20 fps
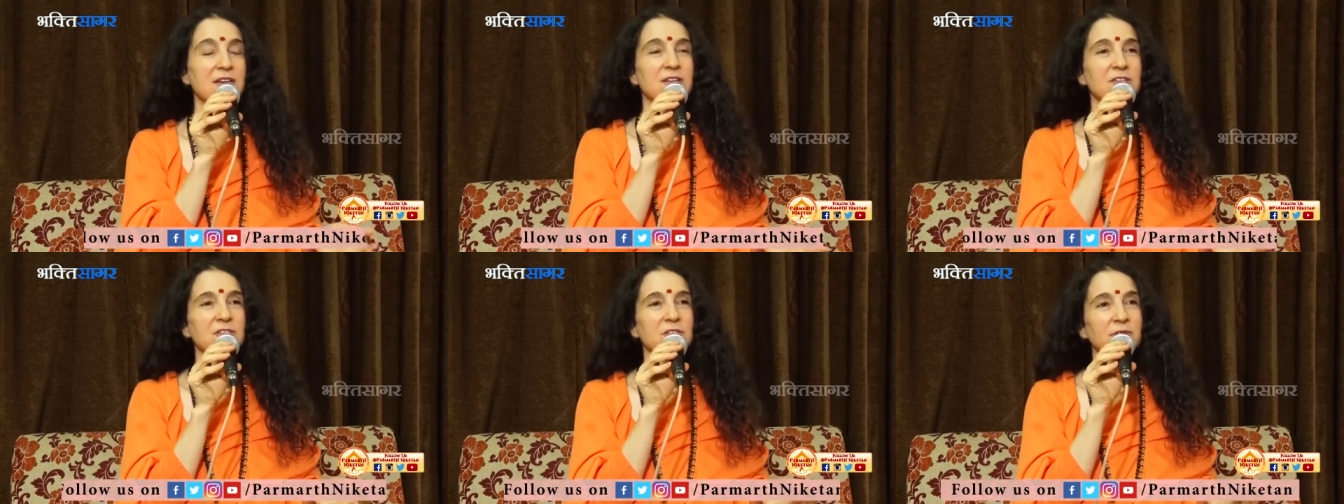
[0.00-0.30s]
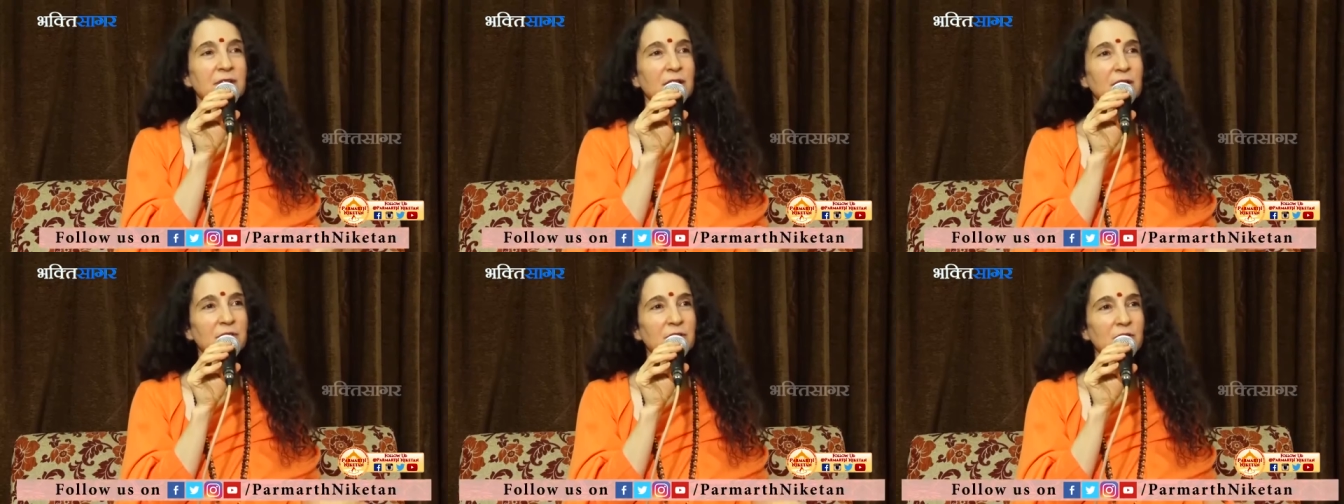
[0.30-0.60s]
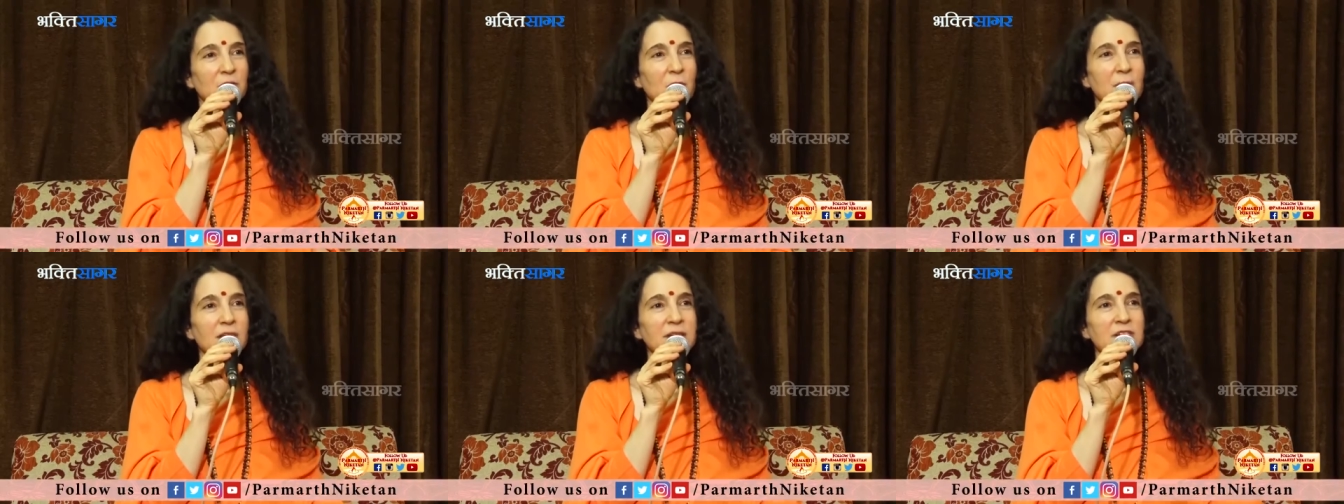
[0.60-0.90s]
So now
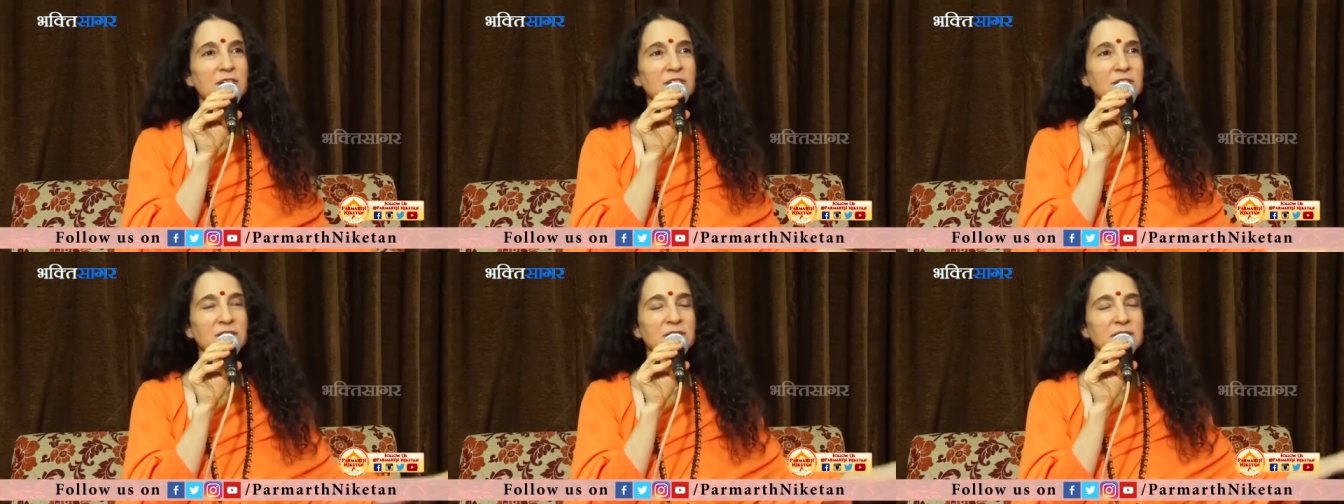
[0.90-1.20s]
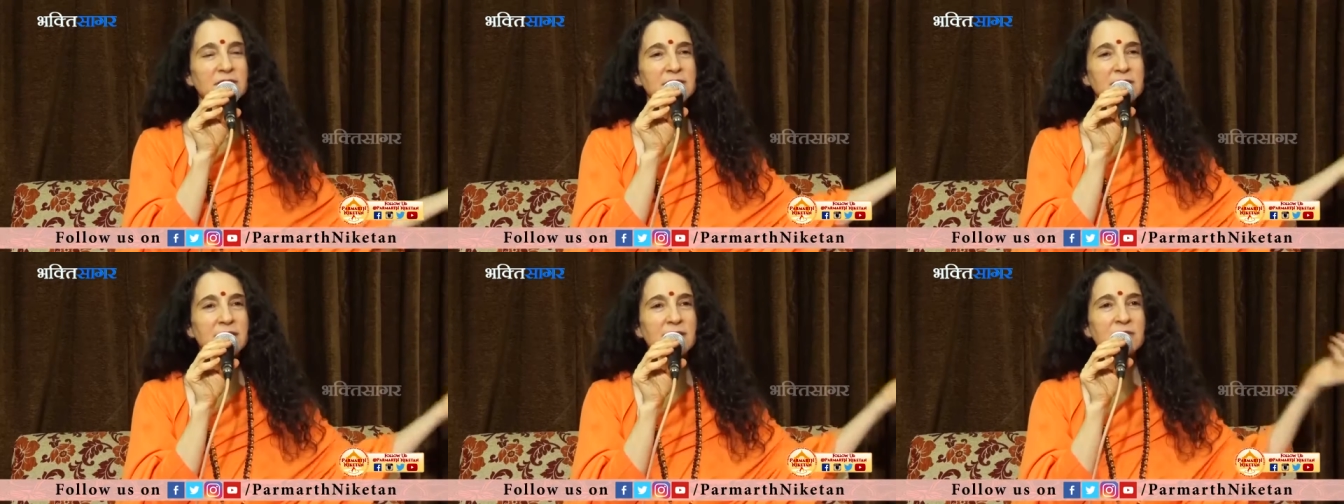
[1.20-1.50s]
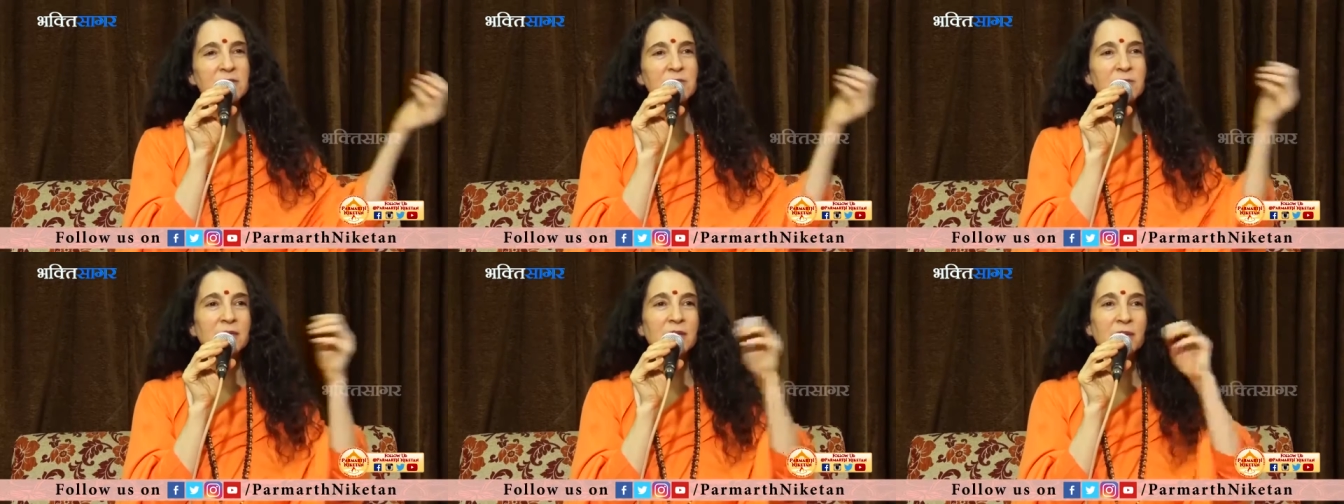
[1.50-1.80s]
the question
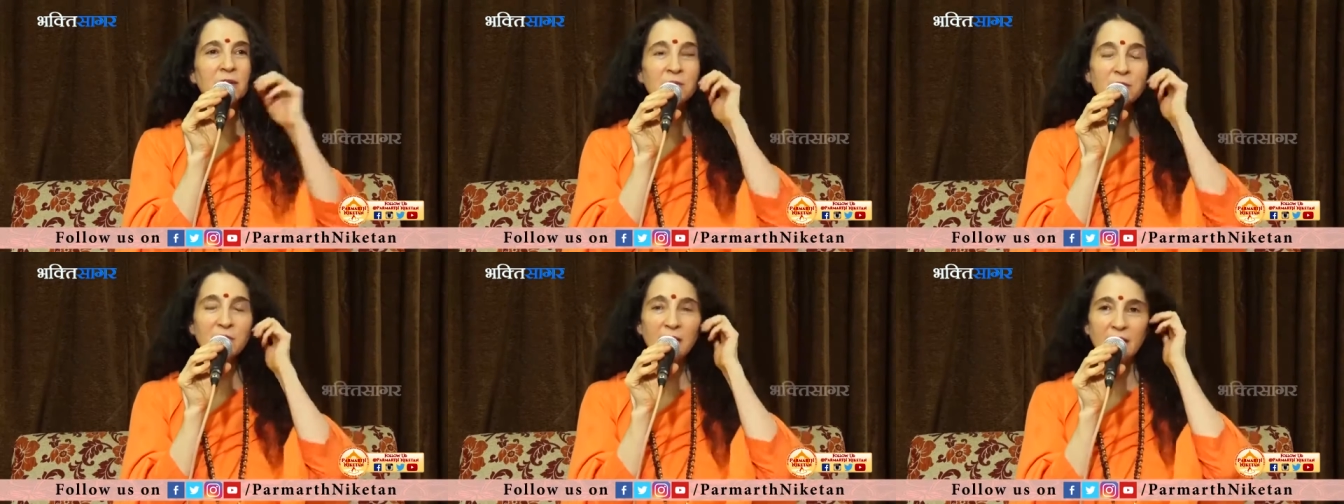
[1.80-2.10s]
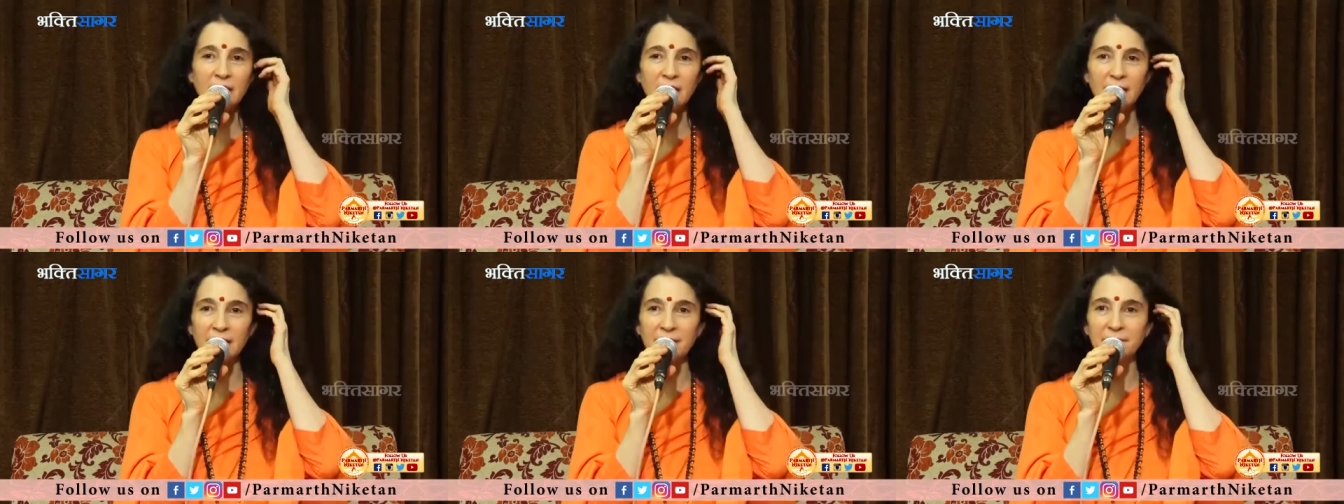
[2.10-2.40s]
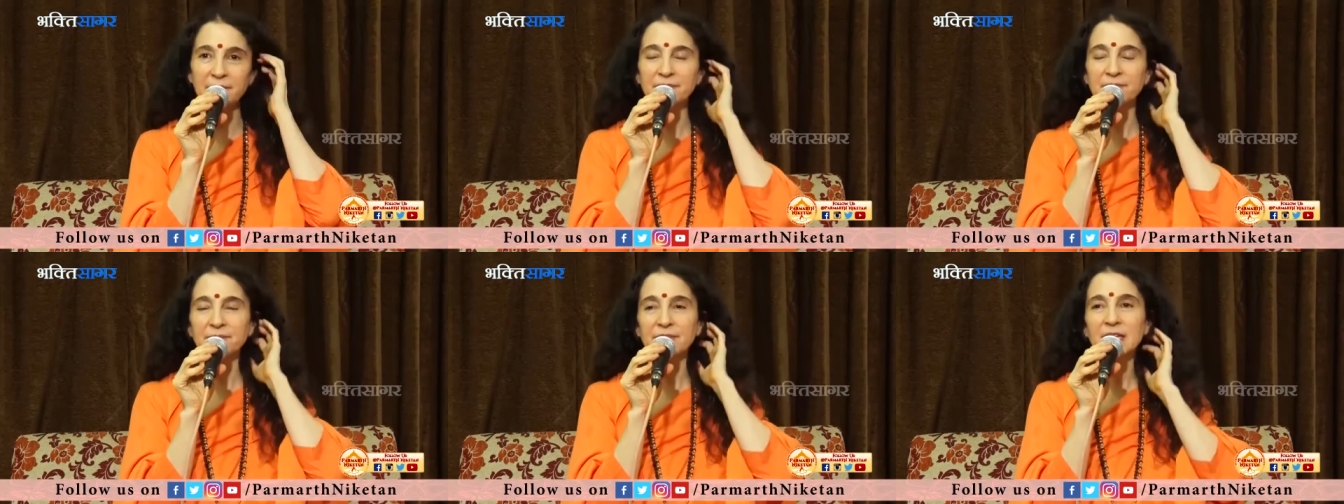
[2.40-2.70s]
says, well, okay,